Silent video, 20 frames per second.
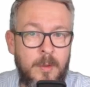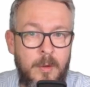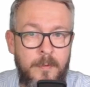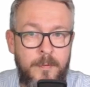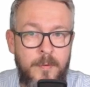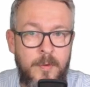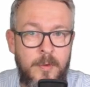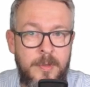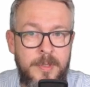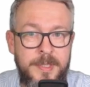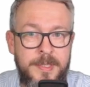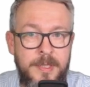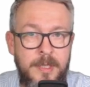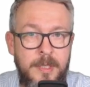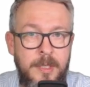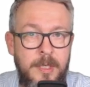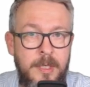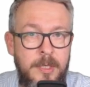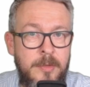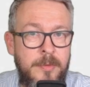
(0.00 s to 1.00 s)
Of course,
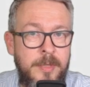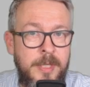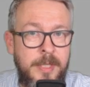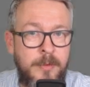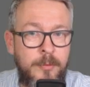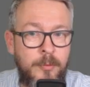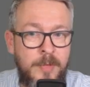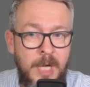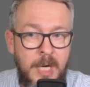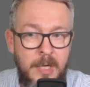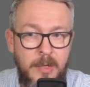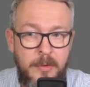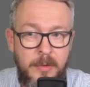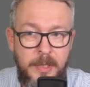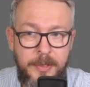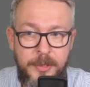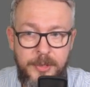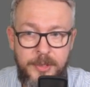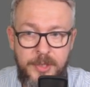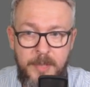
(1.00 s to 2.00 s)
you need to
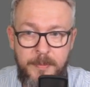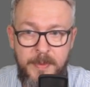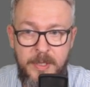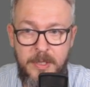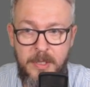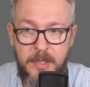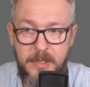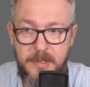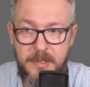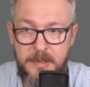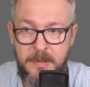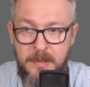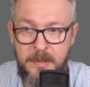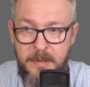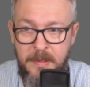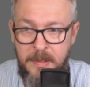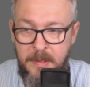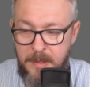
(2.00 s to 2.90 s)
calculate the shipping cost.